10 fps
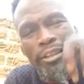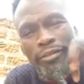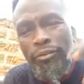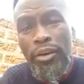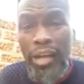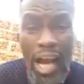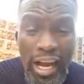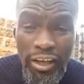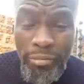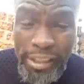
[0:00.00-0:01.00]
For
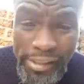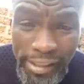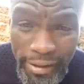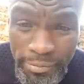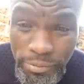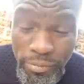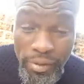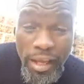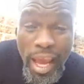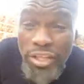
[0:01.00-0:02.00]
argument's sake,
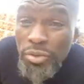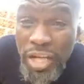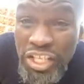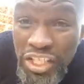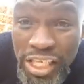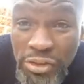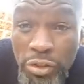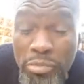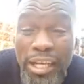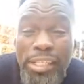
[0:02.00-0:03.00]
education does not
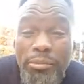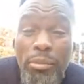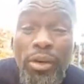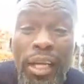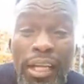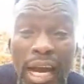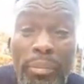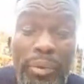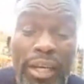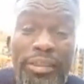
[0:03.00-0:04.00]
make us morally
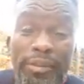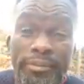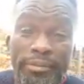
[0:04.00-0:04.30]
upright.